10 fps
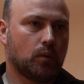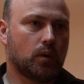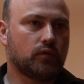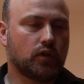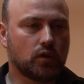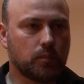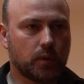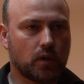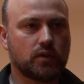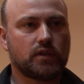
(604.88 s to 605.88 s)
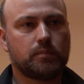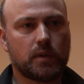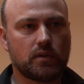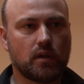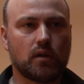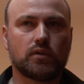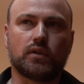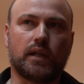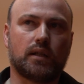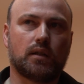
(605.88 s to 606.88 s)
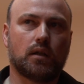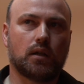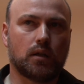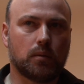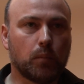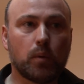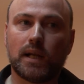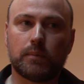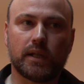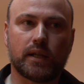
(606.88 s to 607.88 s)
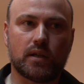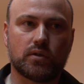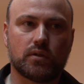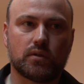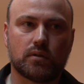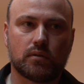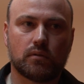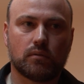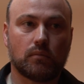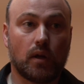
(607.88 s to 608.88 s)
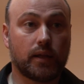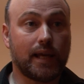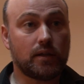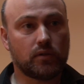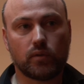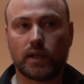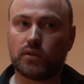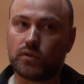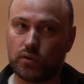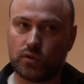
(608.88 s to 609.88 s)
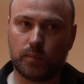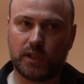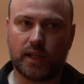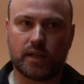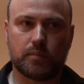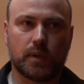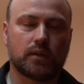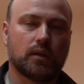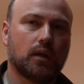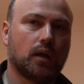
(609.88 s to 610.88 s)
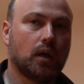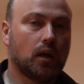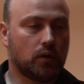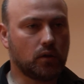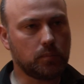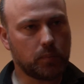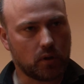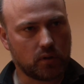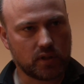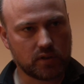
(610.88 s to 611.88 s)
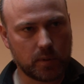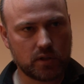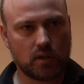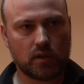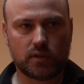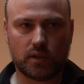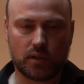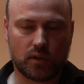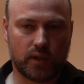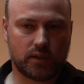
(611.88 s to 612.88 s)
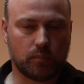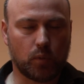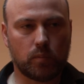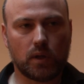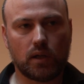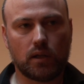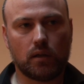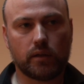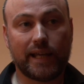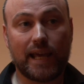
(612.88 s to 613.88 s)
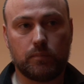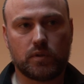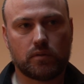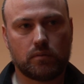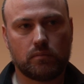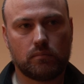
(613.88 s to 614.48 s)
One of the other partners is specialized in mobile applications. Again, integrate the social media aspect. Another partner is specialized in creating mobile games.